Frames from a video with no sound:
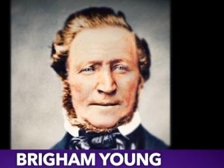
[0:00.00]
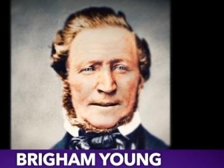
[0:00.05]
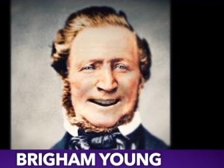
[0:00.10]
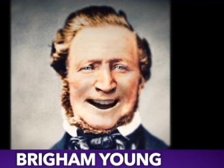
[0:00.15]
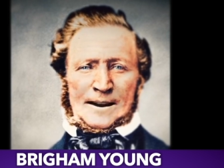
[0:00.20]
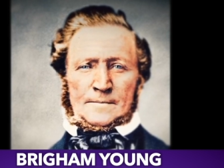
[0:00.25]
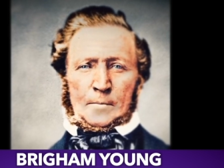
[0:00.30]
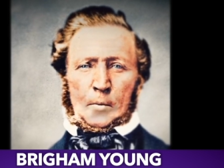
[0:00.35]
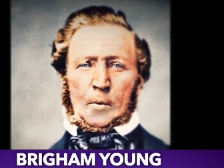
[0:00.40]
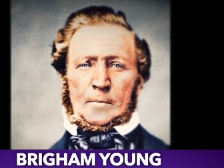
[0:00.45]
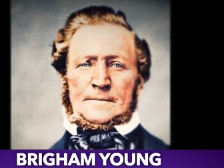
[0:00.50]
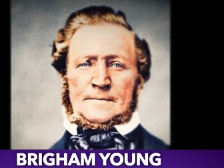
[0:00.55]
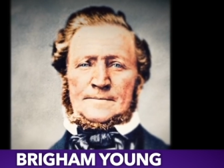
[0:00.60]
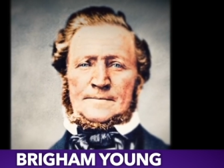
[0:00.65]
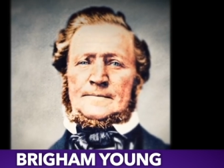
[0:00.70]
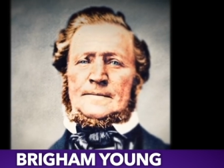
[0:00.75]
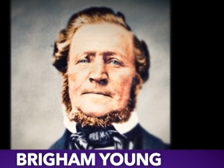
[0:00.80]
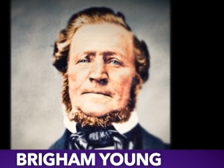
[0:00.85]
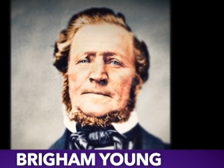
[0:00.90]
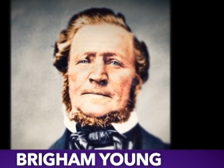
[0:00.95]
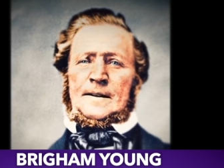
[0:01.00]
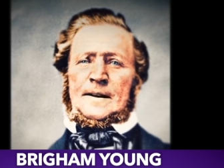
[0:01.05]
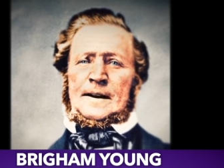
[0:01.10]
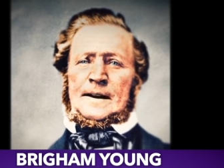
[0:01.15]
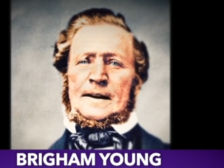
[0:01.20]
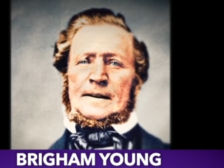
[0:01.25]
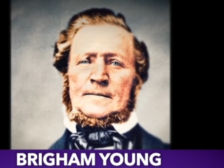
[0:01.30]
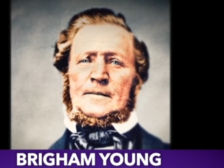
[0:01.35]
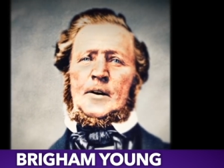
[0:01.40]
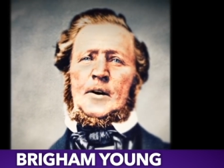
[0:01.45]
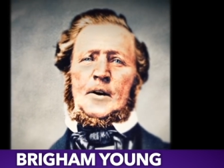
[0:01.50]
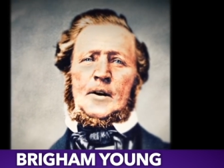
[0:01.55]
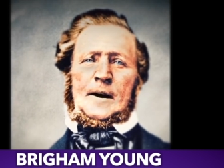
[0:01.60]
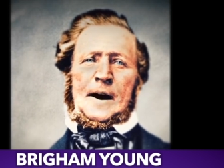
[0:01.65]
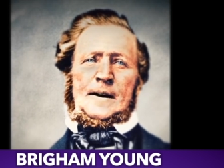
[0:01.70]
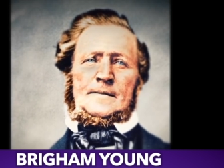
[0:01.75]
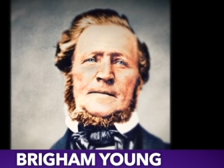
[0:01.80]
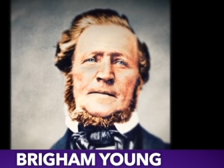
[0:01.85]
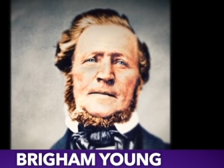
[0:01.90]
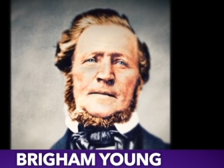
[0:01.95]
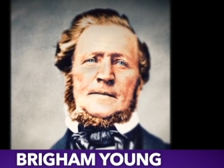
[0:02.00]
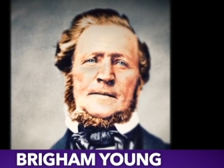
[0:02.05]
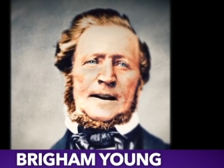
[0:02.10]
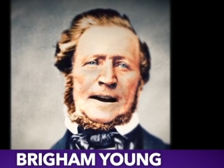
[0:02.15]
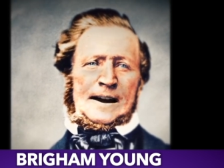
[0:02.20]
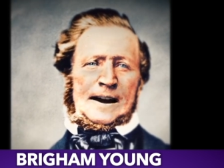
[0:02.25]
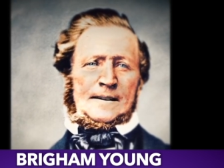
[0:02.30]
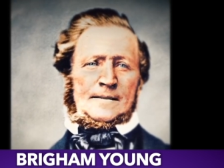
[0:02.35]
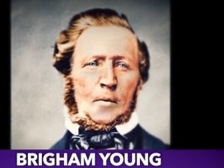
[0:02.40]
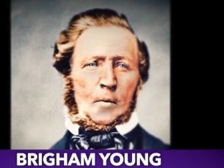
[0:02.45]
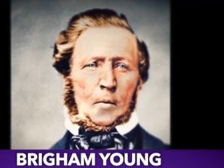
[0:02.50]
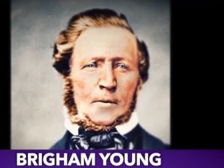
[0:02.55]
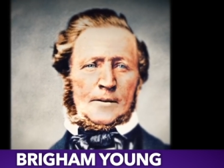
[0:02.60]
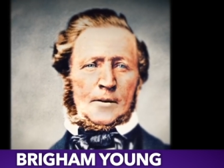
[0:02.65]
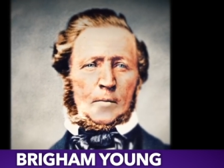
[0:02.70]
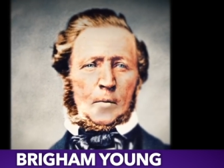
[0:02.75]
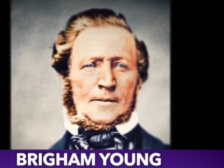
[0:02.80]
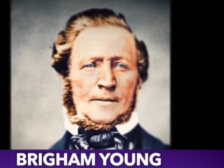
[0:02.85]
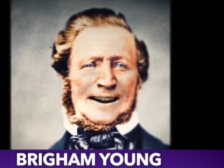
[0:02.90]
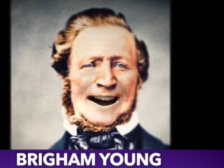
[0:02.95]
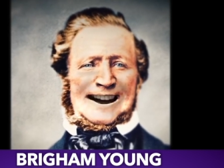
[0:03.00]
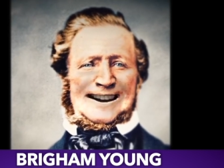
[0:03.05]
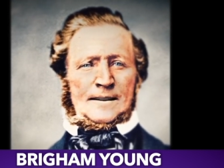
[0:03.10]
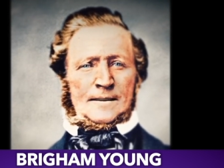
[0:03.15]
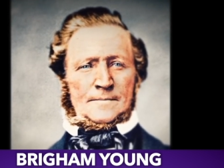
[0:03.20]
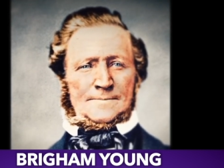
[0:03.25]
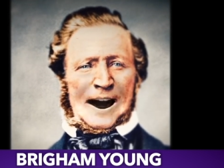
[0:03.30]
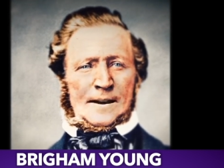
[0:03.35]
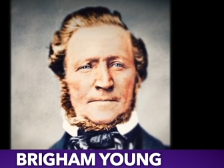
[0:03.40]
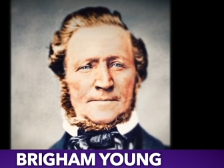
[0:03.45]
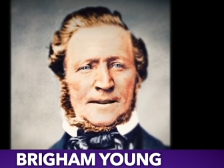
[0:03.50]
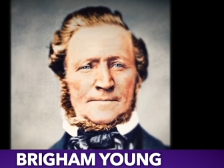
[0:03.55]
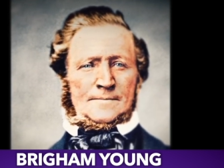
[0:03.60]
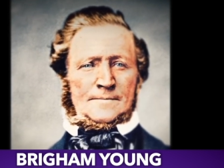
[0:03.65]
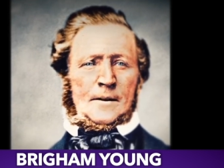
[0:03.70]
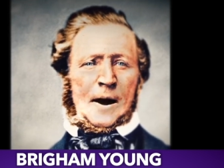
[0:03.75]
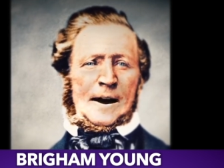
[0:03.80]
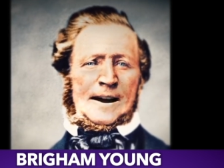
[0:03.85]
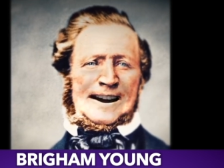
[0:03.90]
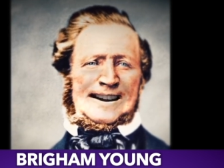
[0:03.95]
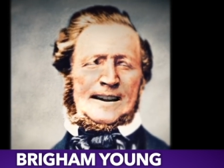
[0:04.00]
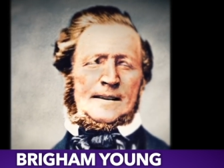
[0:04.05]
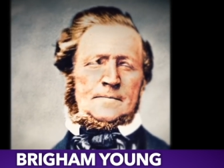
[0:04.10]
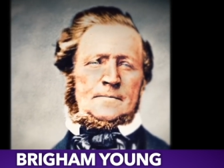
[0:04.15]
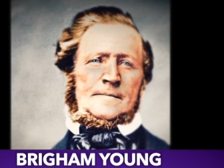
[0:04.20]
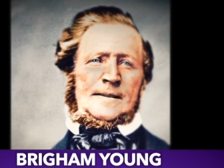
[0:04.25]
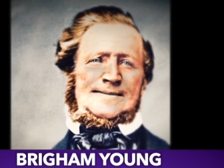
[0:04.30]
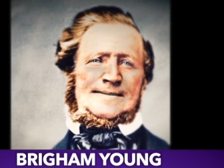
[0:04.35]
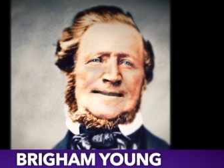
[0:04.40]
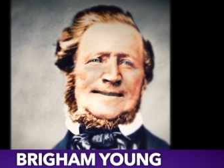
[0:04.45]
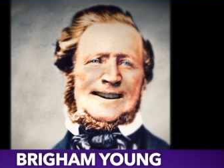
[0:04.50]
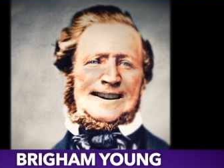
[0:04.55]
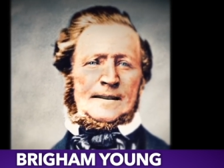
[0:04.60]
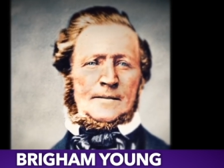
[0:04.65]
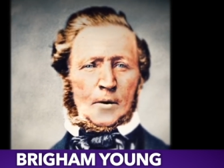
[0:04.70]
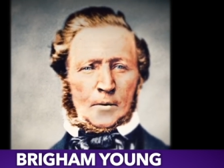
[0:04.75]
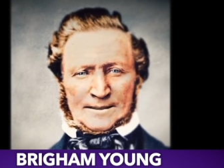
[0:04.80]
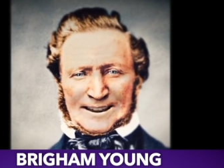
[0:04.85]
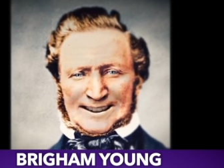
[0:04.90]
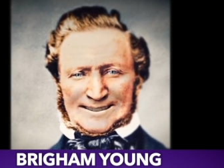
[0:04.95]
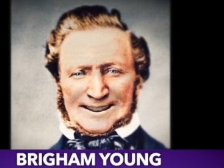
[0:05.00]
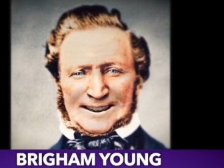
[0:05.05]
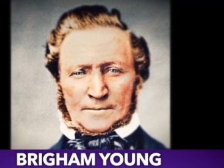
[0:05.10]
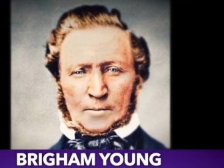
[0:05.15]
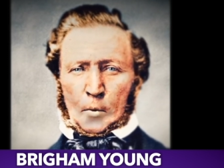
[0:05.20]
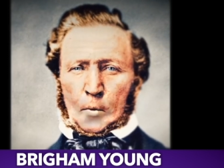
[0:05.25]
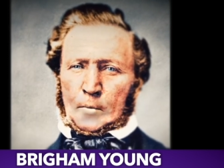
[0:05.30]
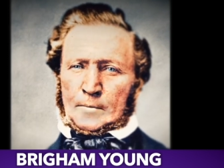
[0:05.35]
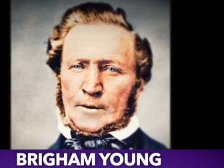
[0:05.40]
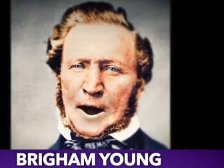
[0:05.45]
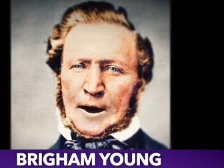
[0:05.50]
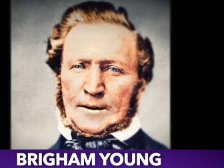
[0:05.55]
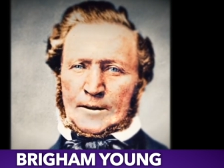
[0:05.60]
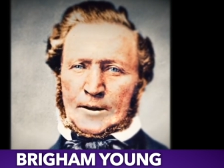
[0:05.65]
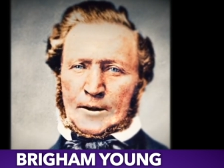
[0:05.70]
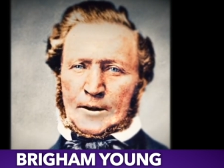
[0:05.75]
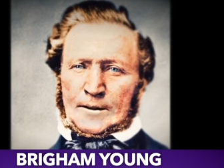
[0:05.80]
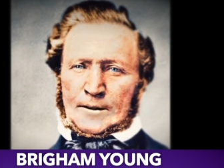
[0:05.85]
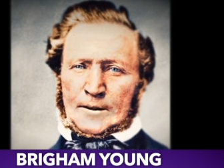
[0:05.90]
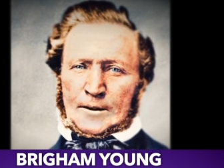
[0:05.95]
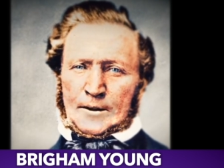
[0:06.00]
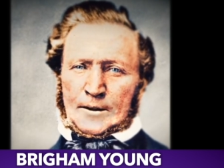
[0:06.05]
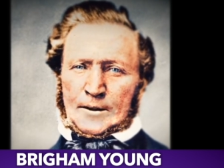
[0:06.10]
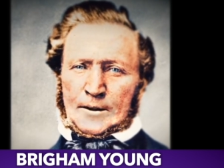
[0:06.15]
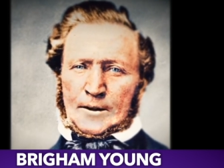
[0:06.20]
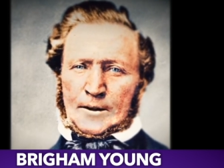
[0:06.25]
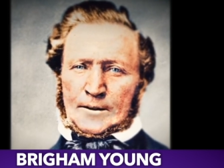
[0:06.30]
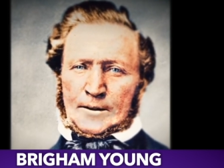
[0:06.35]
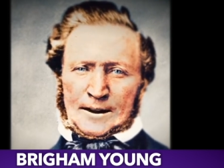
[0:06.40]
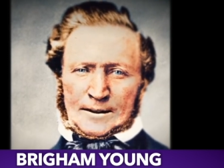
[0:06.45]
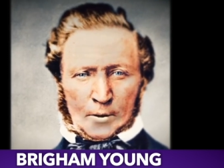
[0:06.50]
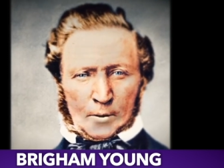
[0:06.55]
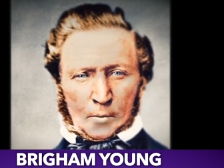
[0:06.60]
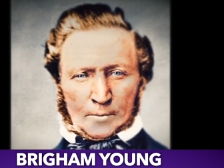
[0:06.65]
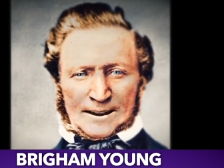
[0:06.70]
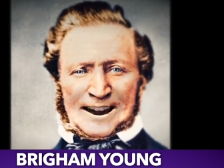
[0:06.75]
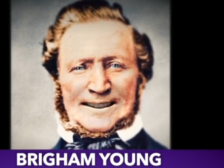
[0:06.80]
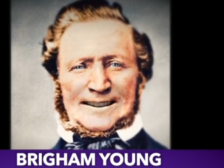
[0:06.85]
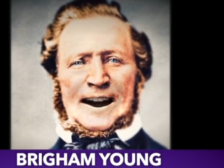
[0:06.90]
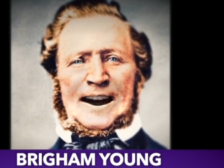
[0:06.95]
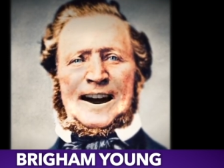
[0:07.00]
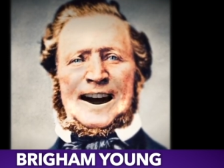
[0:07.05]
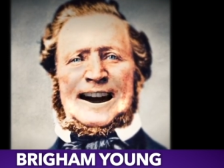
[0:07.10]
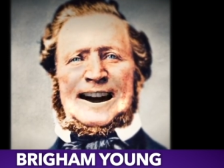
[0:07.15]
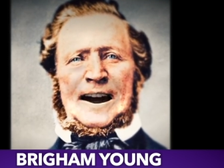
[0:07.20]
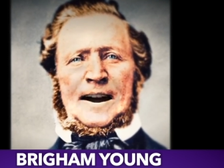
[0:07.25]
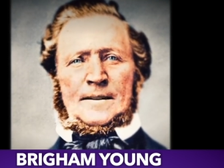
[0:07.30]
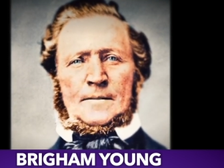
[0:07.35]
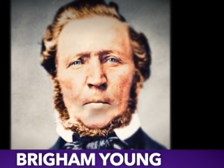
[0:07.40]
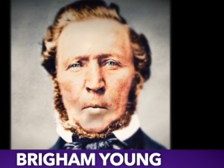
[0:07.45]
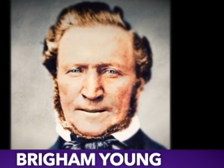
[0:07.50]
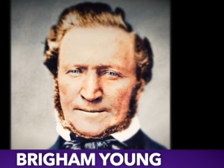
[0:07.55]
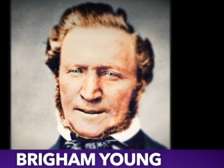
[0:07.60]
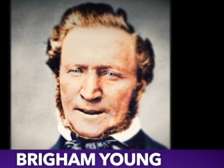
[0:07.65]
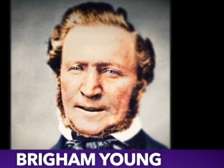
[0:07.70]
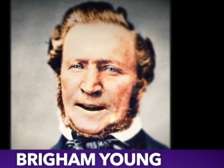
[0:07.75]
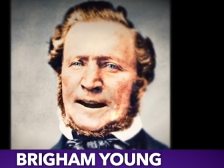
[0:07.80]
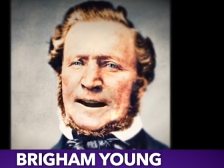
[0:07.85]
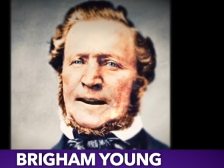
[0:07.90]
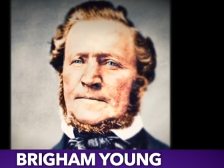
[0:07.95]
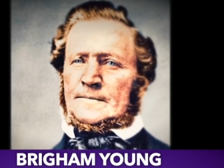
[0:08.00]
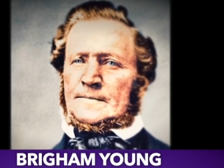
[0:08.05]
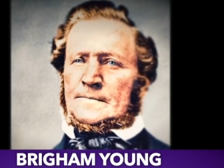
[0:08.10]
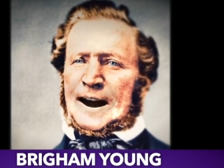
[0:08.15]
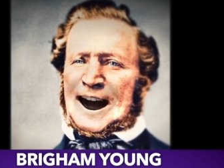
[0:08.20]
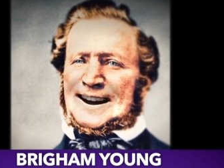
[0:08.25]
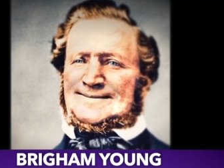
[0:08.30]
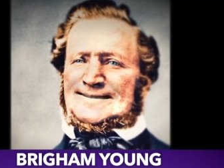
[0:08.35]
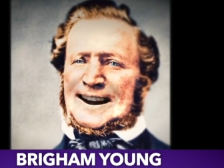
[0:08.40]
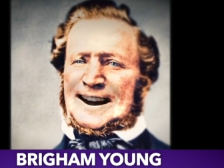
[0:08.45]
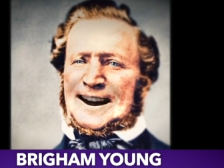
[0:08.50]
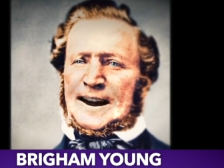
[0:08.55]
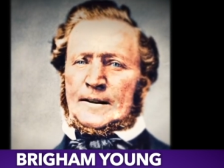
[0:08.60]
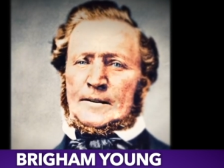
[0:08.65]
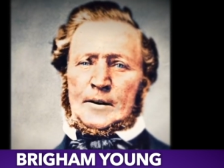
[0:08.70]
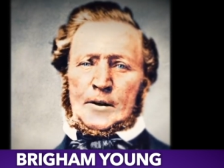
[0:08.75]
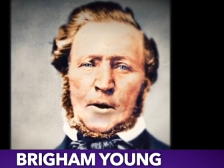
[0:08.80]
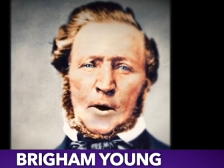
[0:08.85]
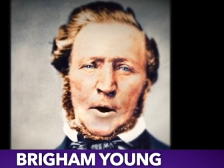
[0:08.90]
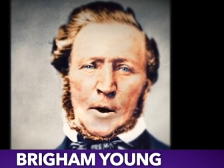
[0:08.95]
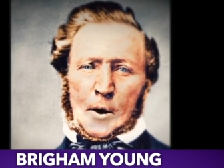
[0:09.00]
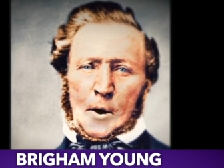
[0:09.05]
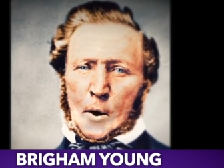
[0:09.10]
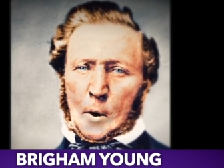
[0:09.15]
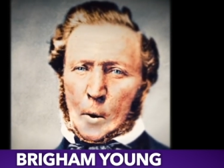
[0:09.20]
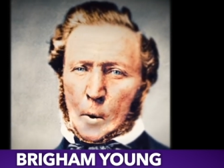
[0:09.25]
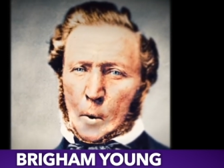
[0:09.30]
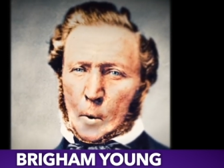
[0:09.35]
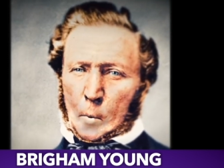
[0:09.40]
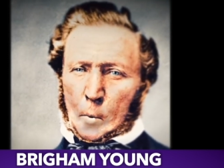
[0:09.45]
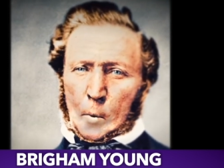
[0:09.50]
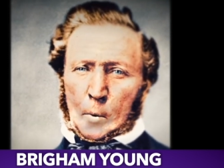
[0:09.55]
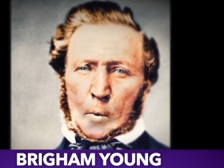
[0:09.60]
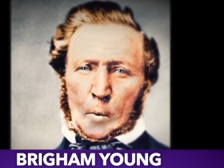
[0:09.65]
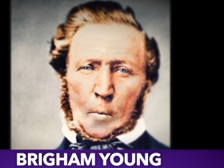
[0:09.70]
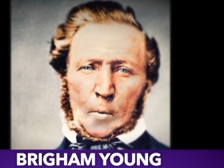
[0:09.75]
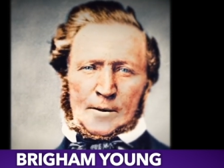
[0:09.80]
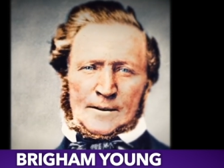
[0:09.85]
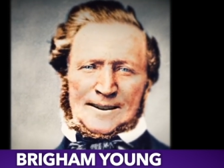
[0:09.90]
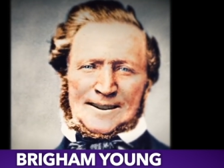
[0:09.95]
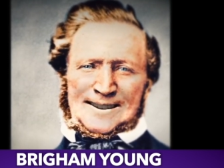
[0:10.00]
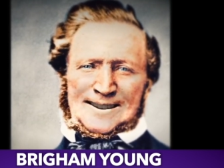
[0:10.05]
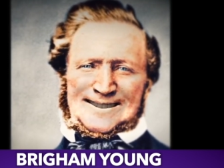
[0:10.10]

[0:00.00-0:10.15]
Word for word: in the Council of Fifty and discussed things which were tantamount, if not explicitly treason? Do you not? Is treason legal? Was it legal back then? No.